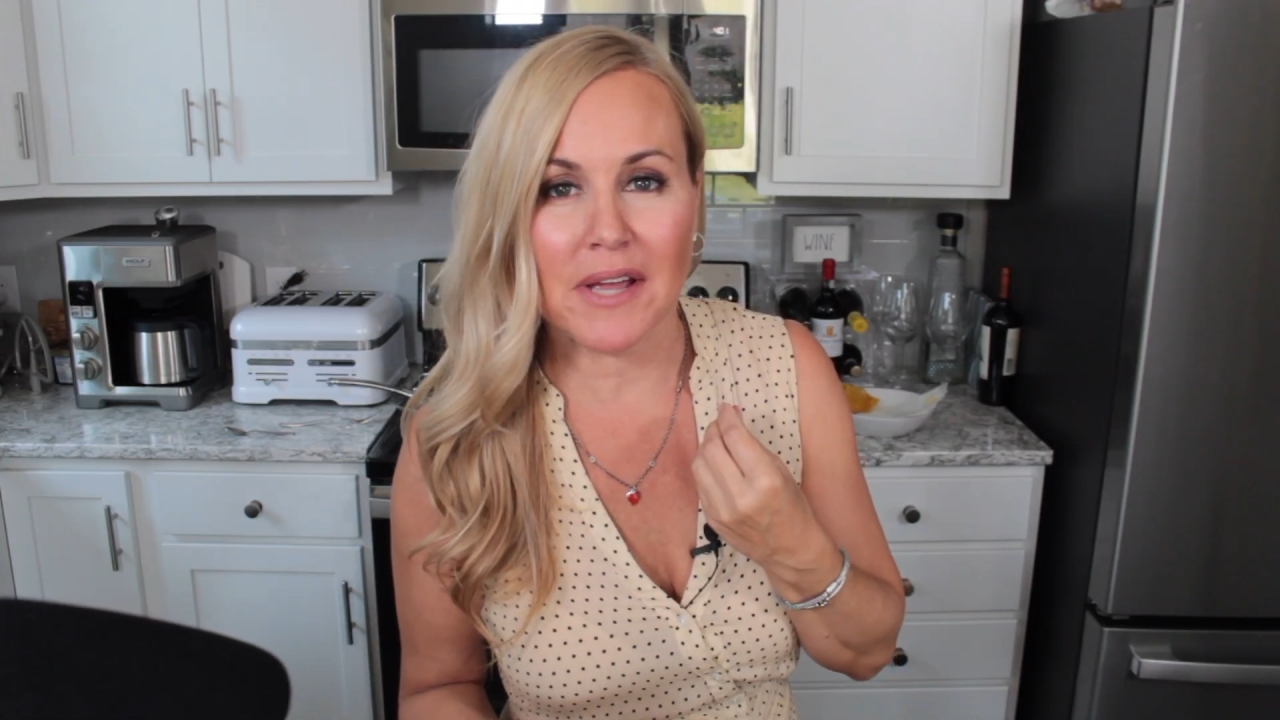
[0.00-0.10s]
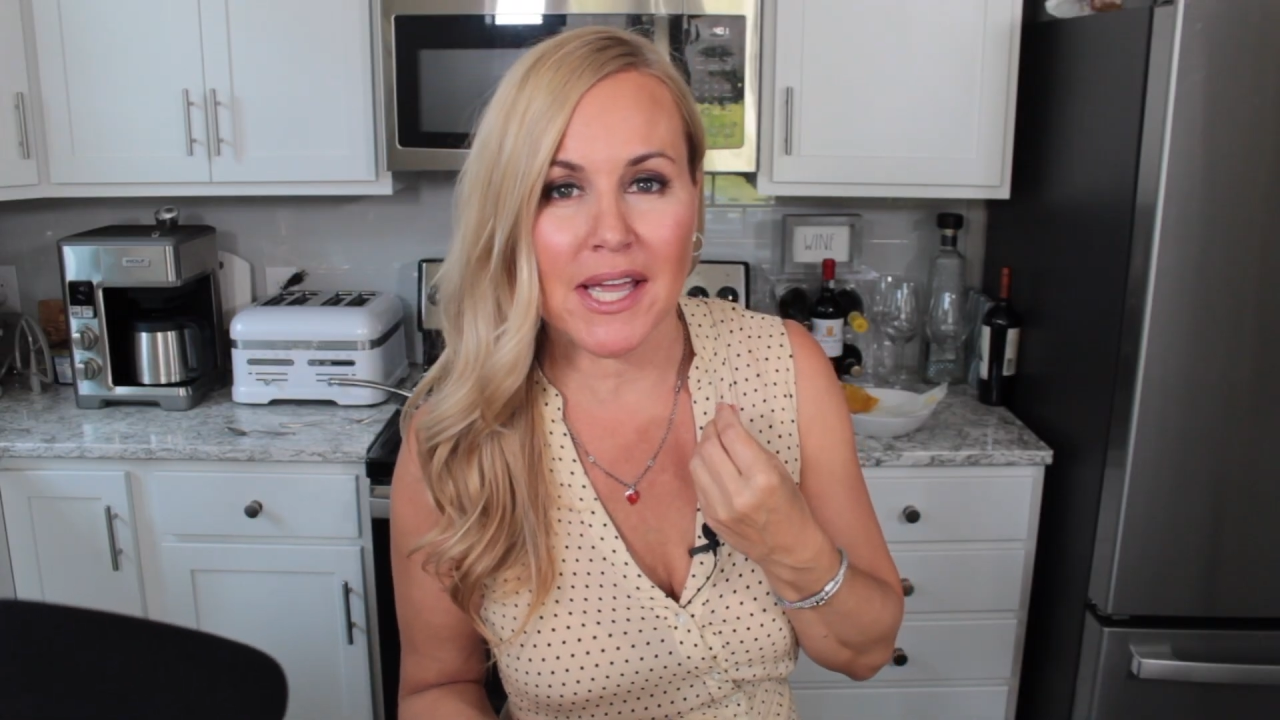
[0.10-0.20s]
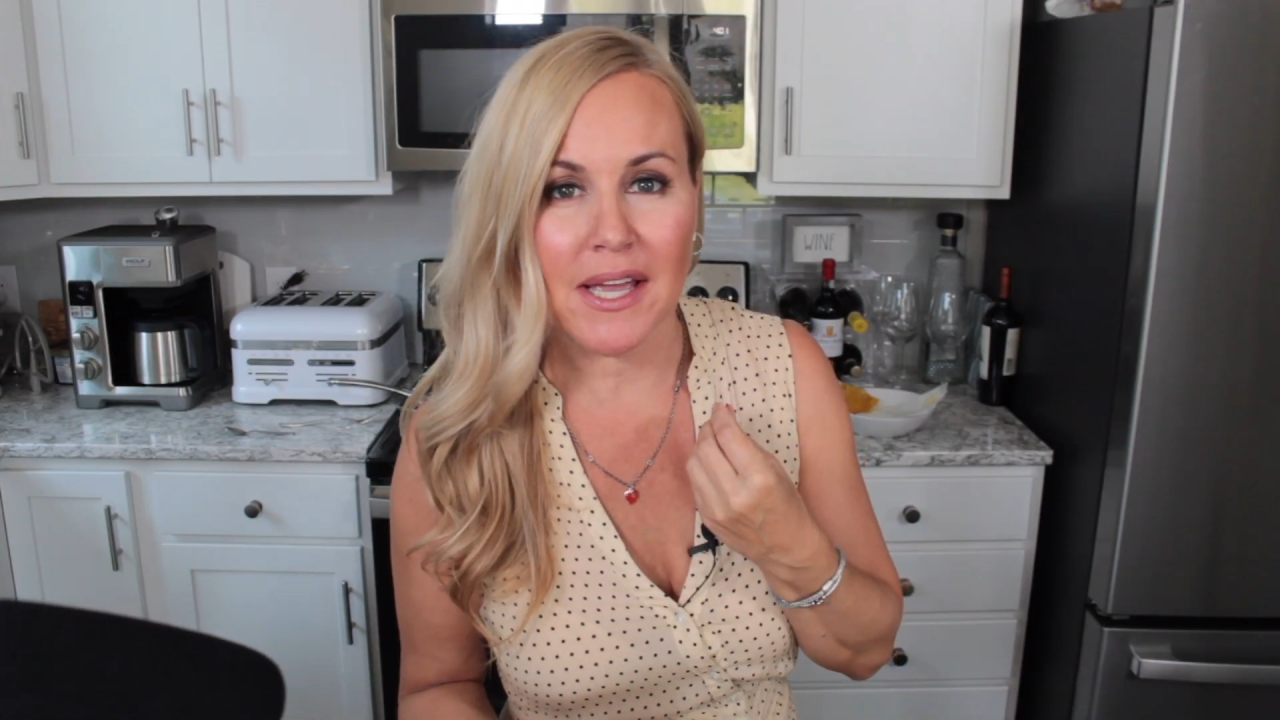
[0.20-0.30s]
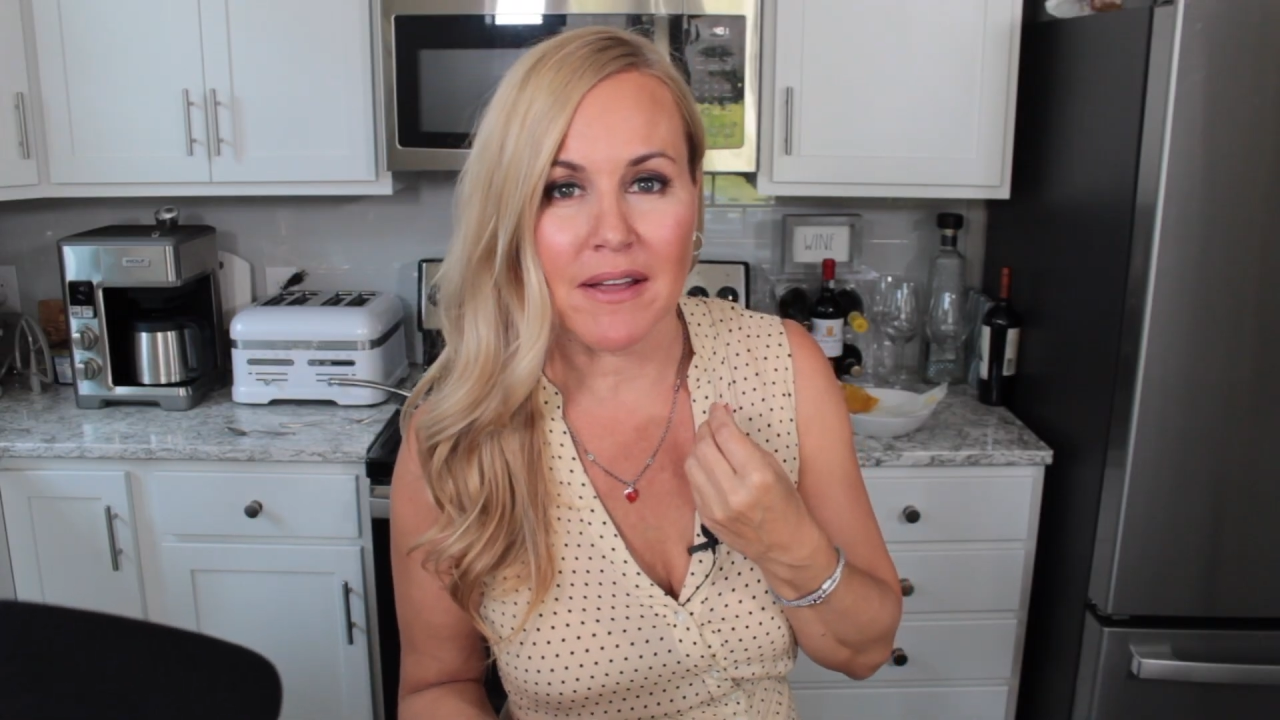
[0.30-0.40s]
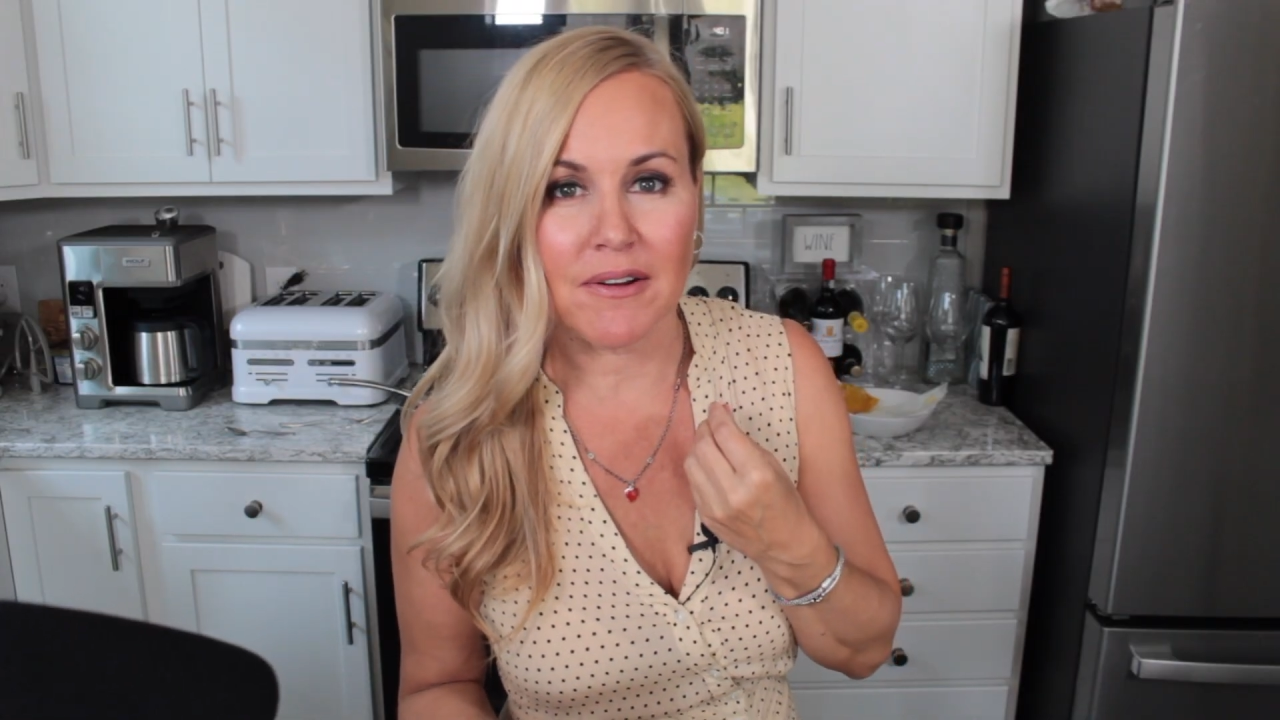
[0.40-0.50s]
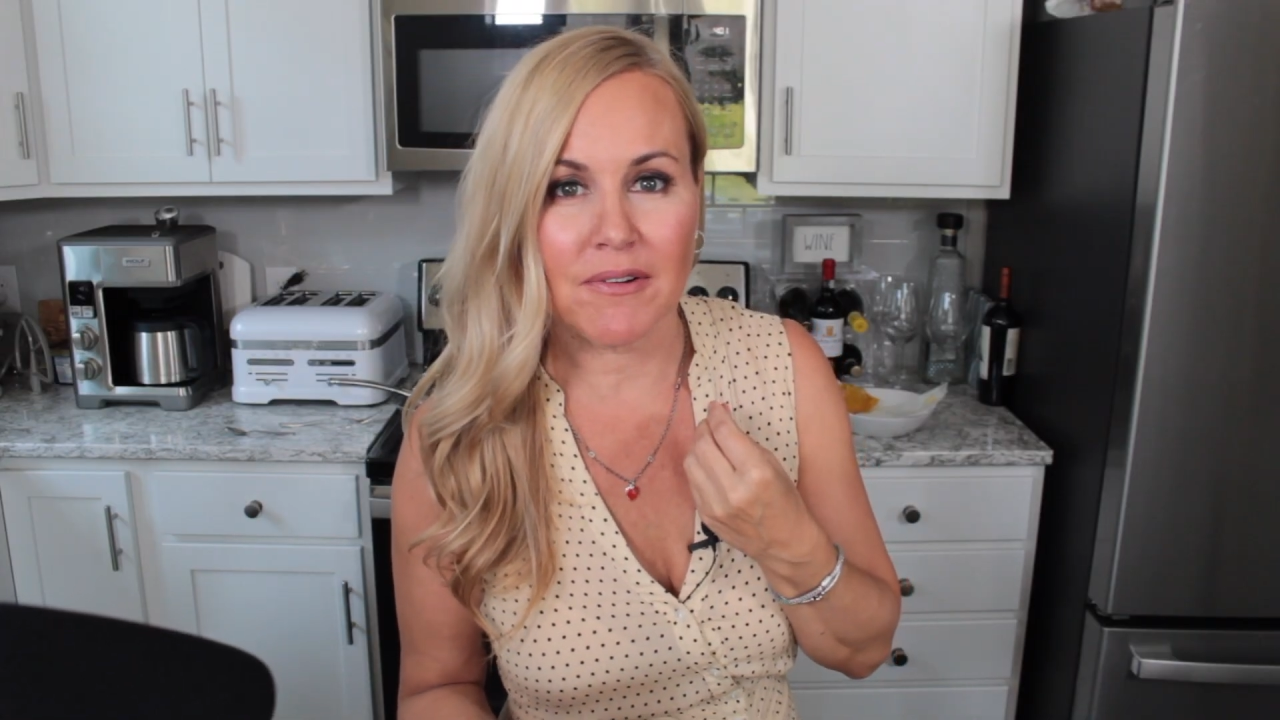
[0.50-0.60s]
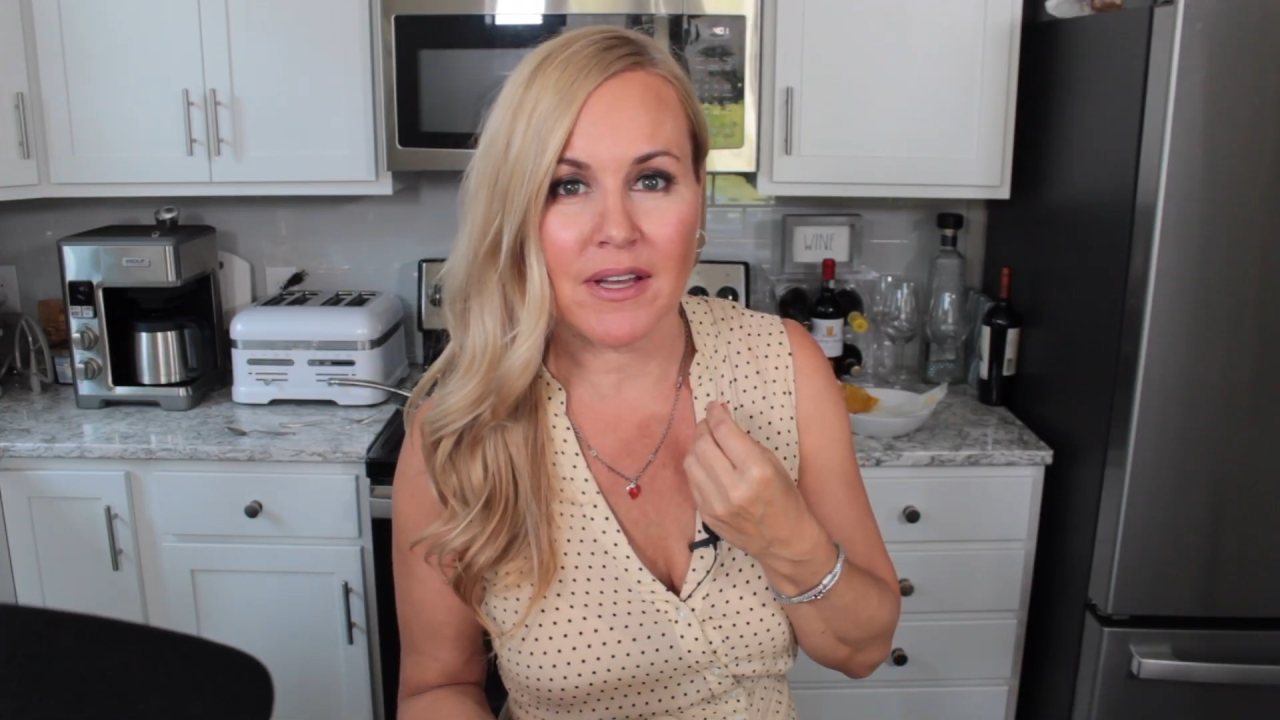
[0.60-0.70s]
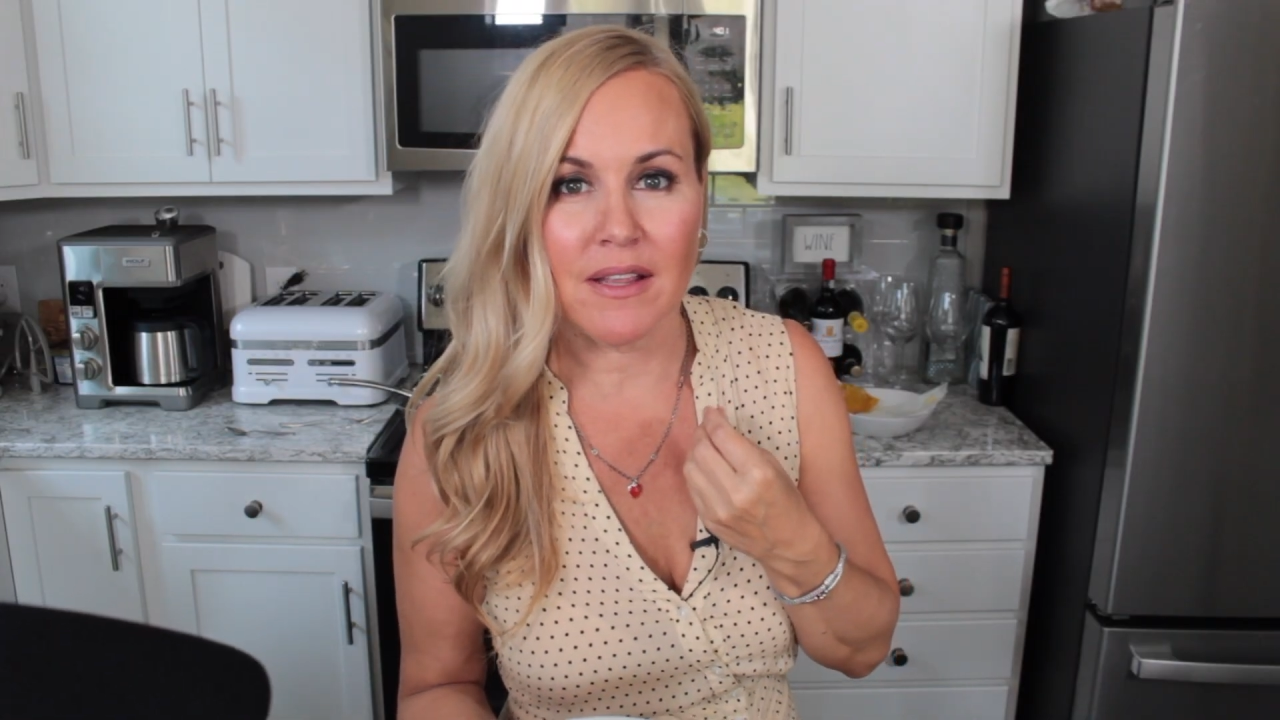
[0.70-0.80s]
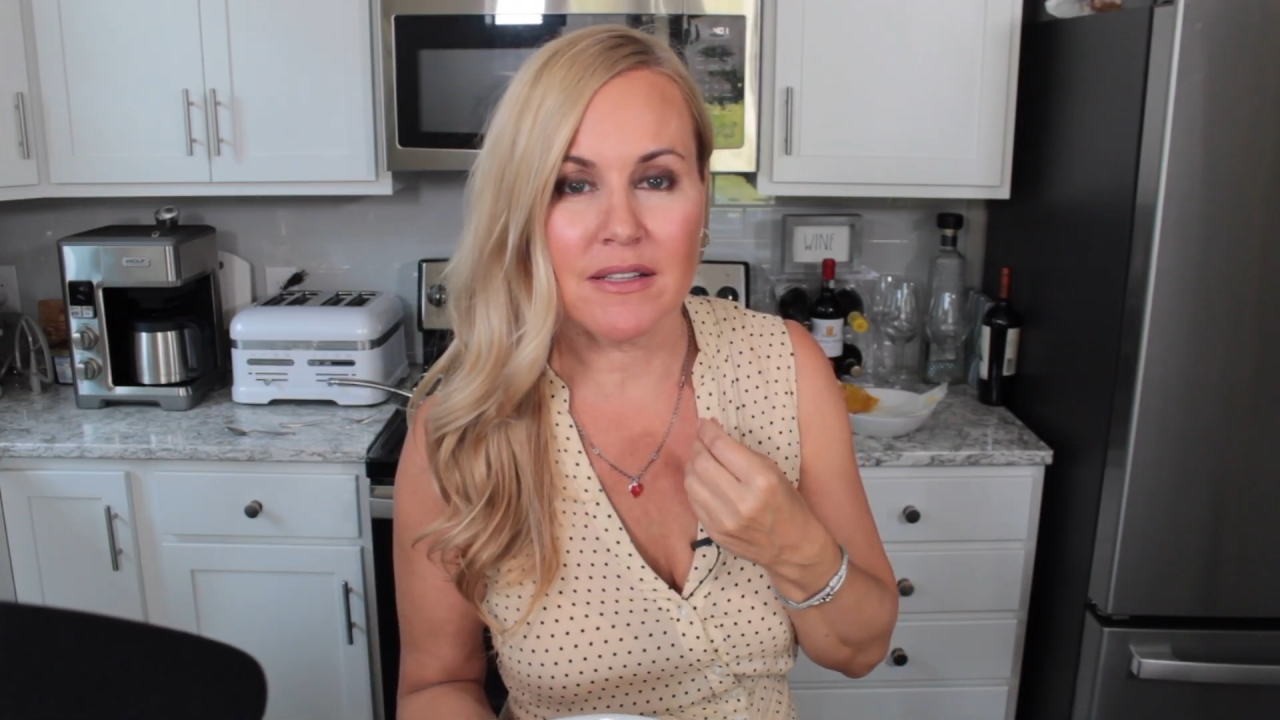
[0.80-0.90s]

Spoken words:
hand, okay?